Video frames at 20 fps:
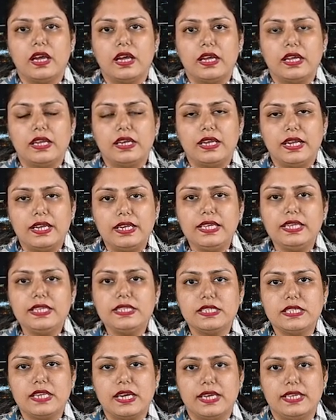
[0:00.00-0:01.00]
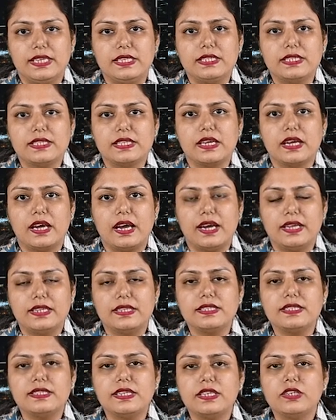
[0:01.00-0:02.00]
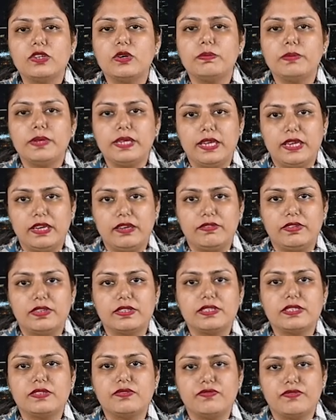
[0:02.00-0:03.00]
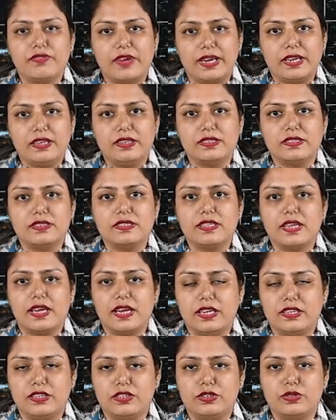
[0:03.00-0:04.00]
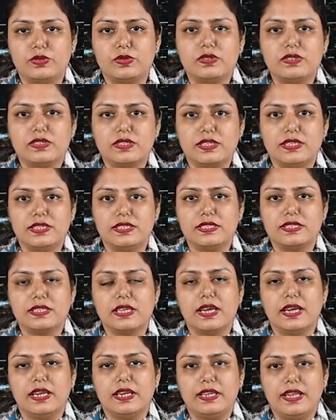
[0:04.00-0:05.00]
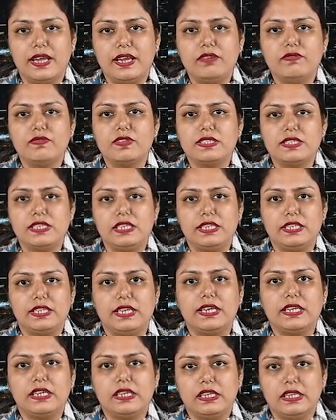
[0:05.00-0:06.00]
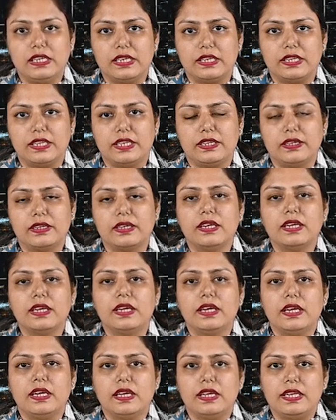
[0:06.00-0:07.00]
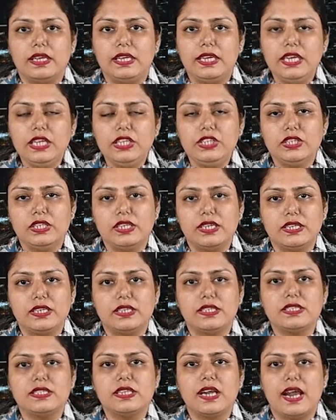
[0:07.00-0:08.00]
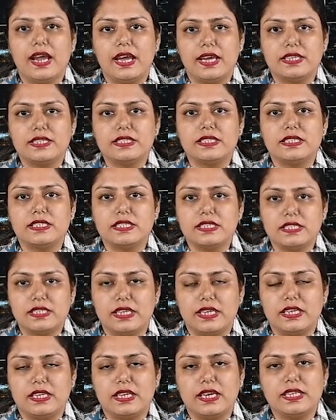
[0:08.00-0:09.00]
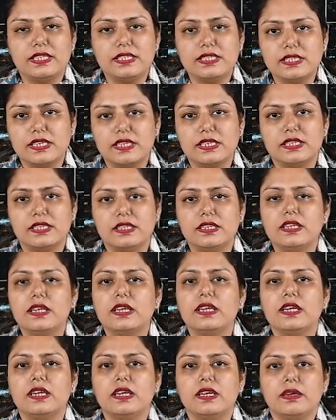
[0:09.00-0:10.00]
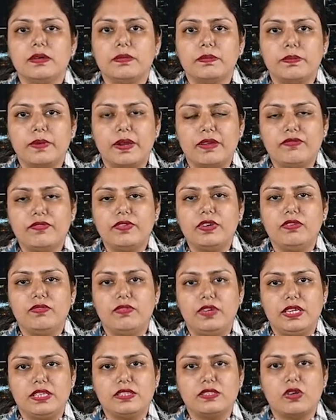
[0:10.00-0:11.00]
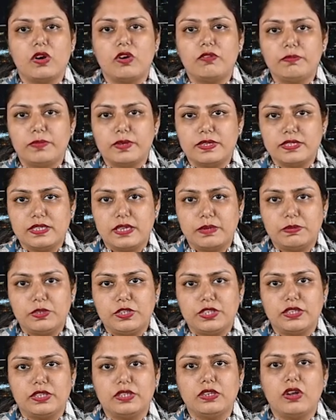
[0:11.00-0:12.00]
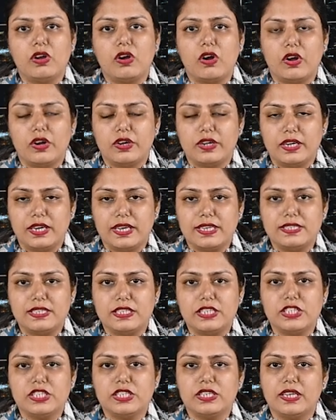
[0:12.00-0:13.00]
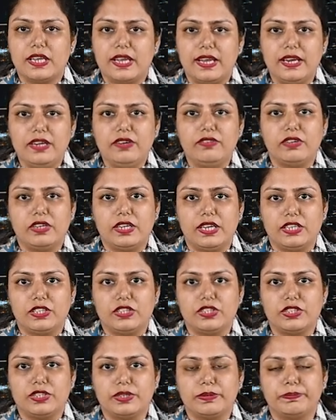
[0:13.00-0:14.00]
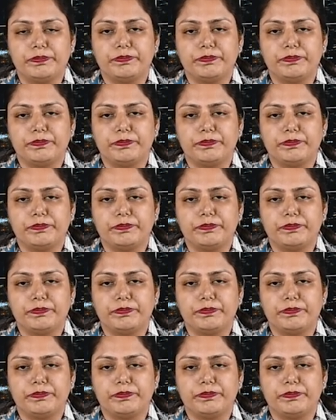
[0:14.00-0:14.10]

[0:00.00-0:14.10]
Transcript: Learning styles are the set of behaviors, factors, attitudes, skills that facilitate learning. Each learner has distinct and certain preferred ways of perception, organization, and retention.